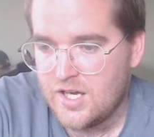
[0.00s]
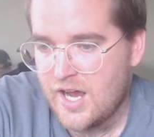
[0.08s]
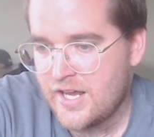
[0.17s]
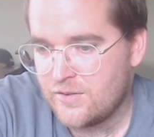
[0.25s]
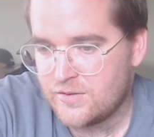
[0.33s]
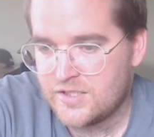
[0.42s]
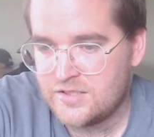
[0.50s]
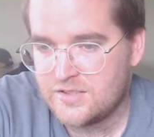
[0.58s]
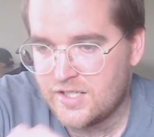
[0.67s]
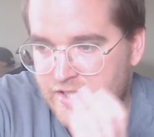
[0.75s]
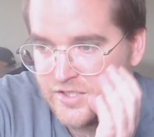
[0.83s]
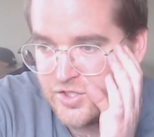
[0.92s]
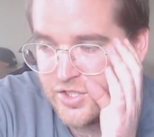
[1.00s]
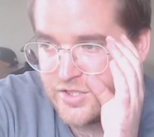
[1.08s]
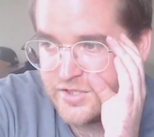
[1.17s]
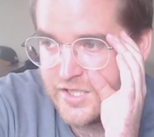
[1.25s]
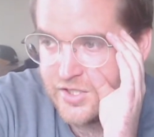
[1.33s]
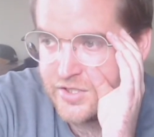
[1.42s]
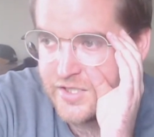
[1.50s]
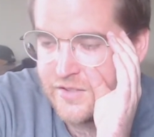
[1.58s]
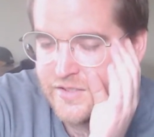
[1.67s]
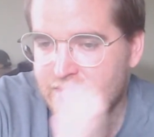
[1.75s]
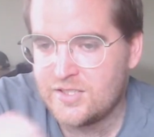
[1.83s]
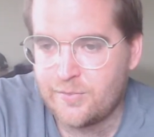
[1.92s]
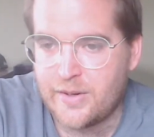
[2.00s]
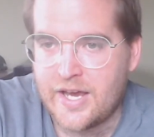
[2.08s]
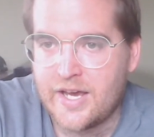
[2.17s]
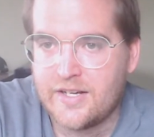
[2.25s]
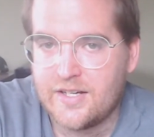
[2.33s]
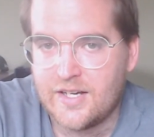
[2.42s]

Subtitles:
I don't dislike Shedeur Sanders. I don't think he's bad.